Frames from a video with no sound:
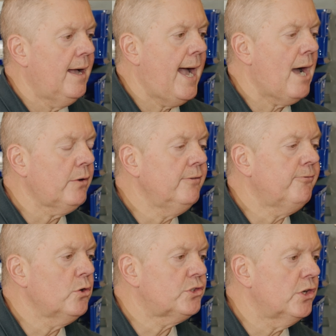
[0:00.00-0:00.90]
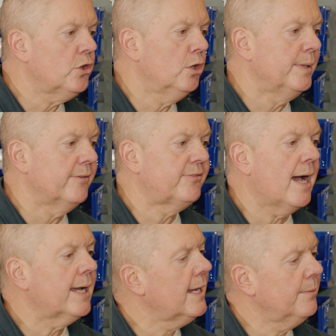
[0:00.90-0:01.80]
How can folks determine if
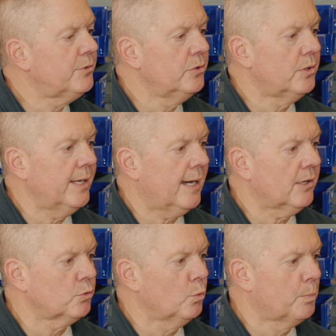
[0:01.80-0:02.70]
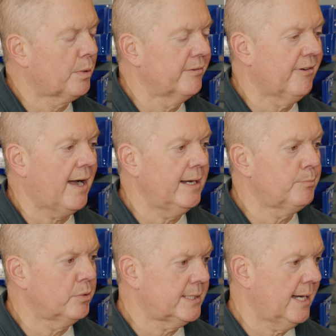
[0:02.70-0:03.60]
Tychem 2000 will provide
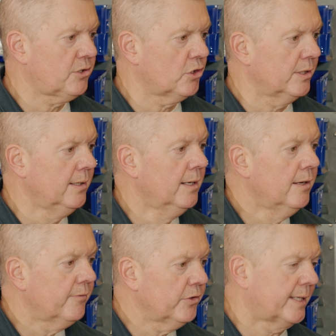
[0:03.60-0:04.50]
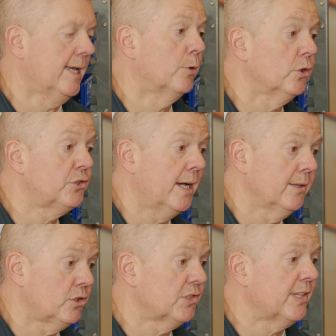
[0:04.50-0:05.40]
protection for the chemical
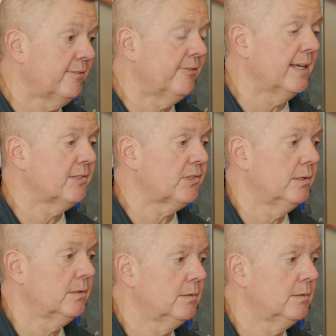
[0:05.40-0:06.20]
challenges they face?